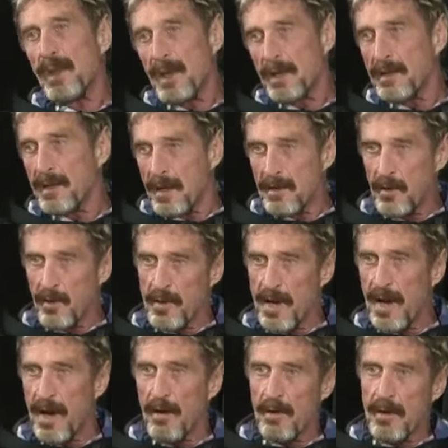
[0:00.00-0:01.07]
and then you're
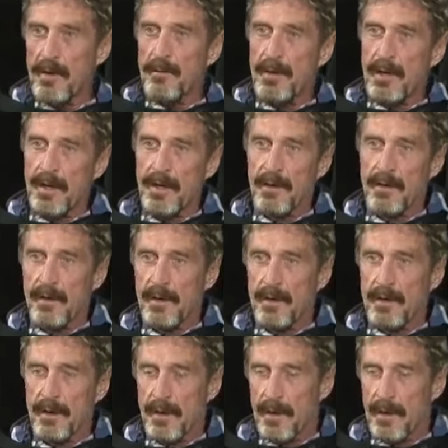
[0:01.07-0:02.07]
now in